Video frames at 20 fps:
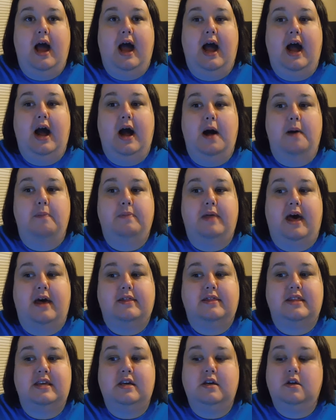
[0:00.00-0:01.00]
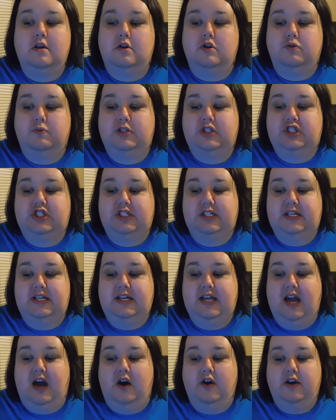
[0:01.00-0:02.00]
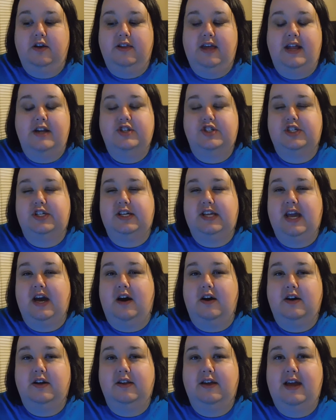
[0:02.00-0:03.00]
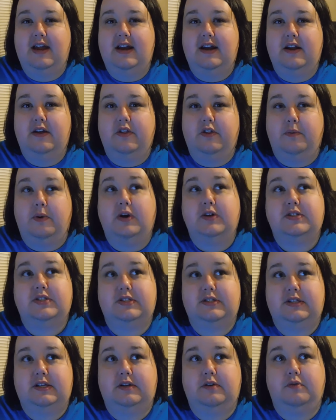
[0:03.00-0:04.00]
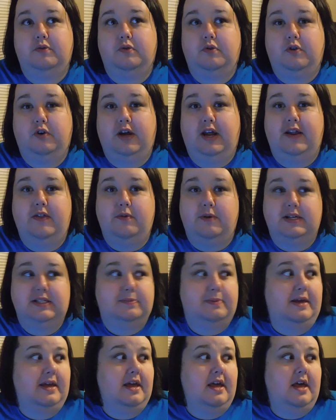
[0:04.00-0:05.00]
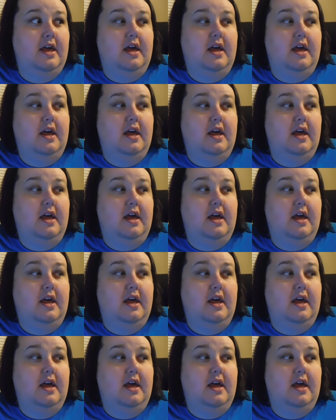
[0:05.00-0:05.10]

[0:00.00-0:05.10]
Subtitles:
I think when she calculated it, the person that created the recipe